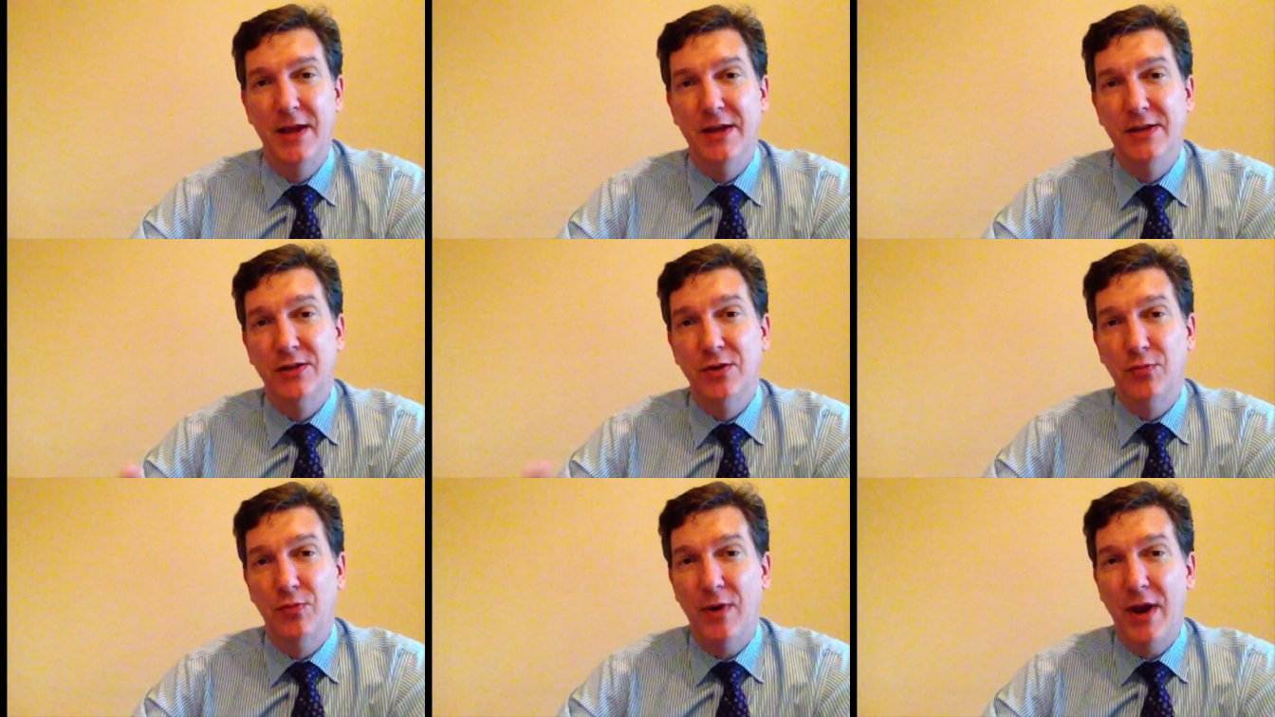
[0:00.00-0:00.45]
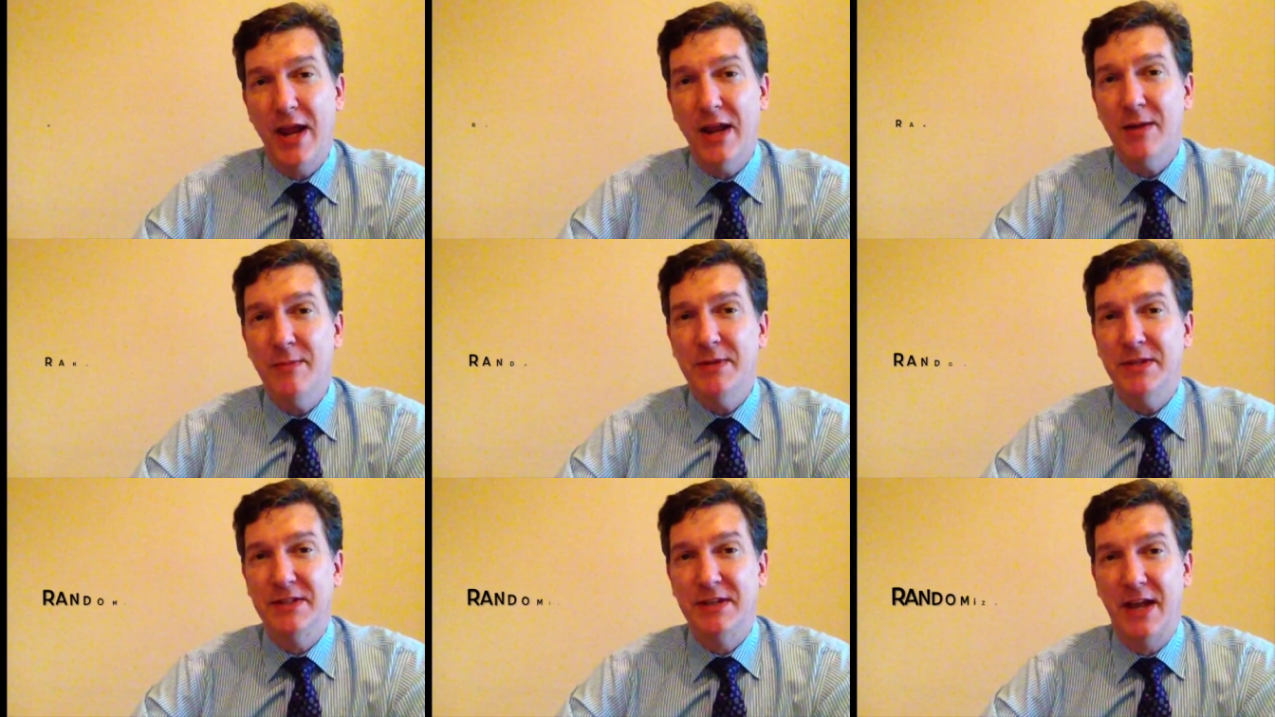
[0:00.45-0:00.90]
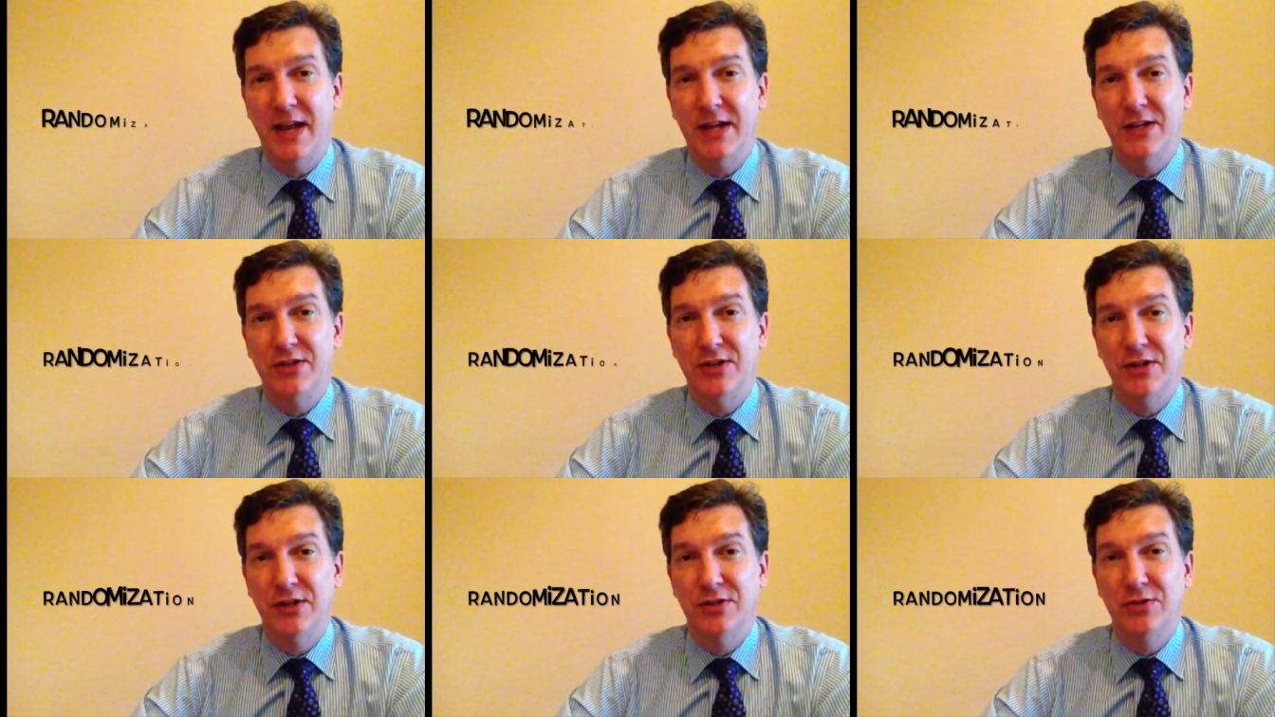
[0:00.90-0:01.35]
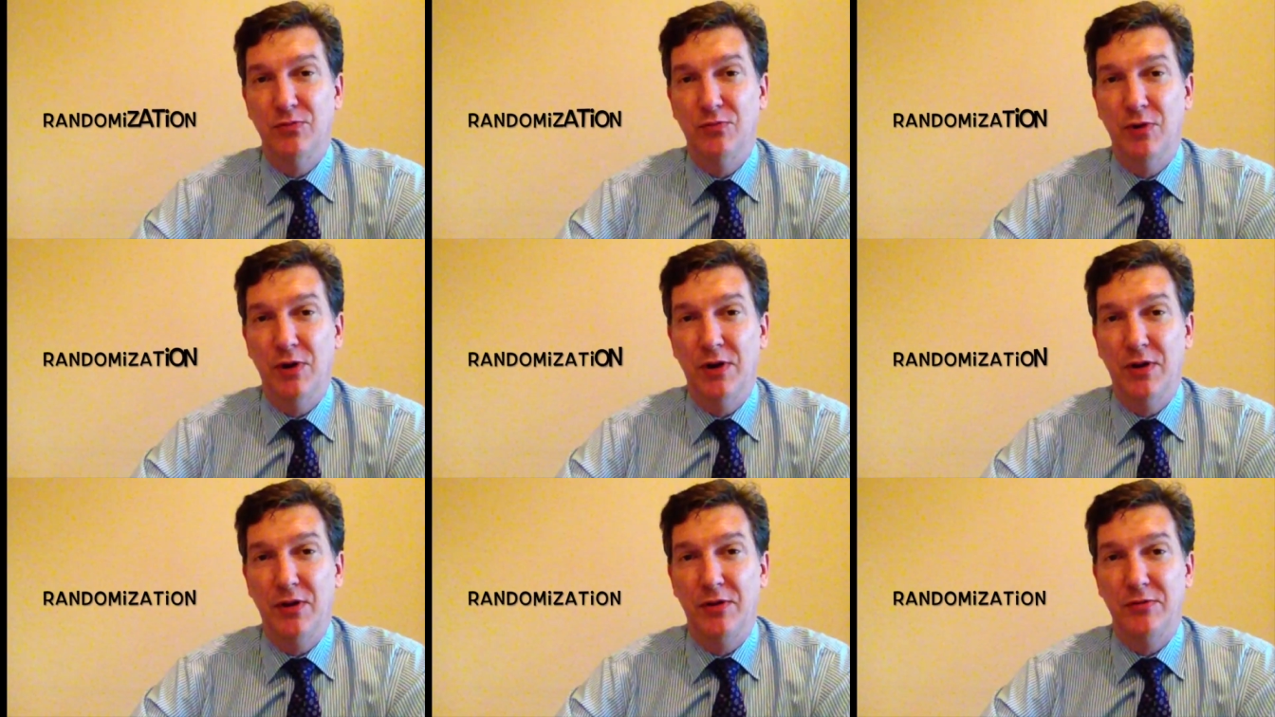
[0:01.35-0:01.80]
So, randomization is
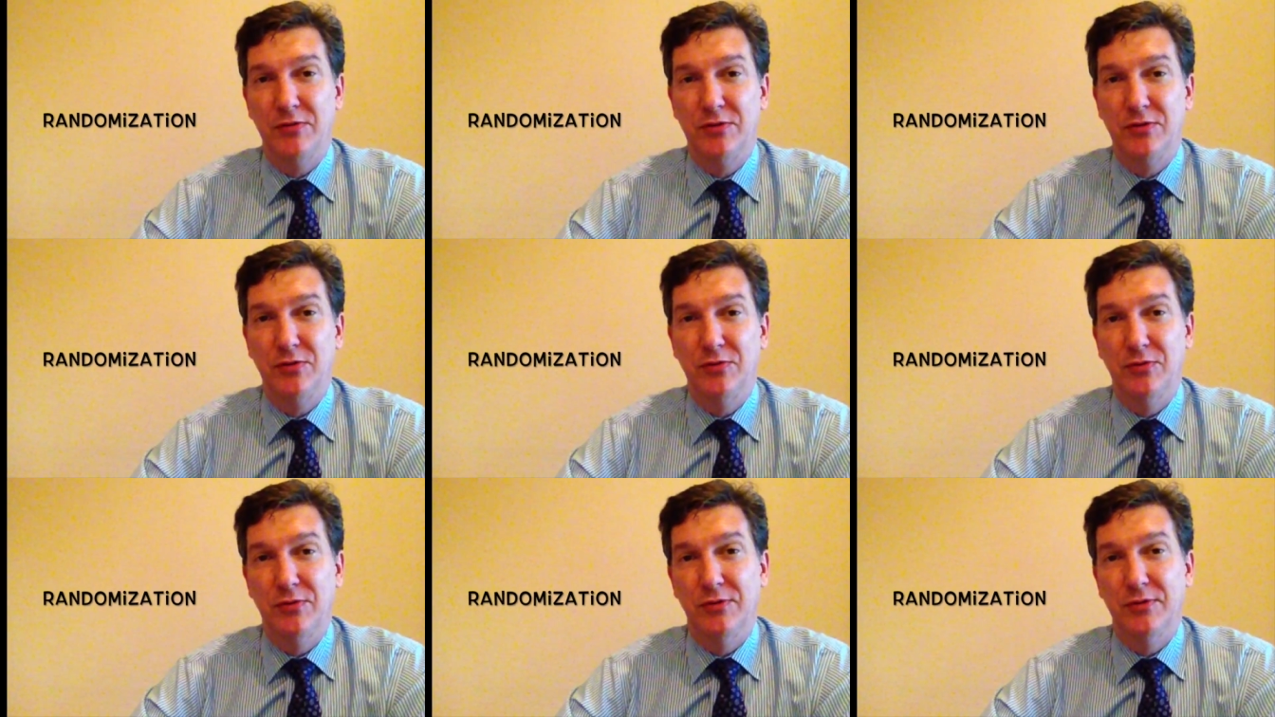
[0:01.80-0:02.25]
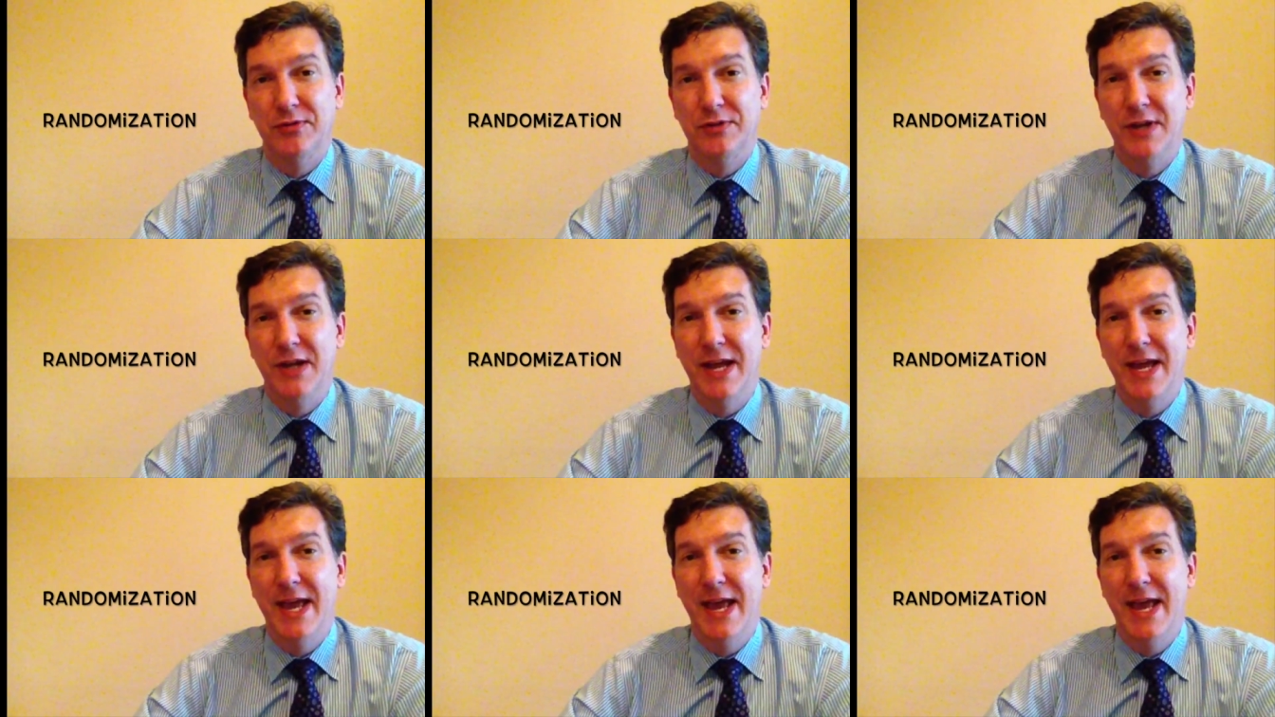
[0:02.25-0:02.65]
one of those tools.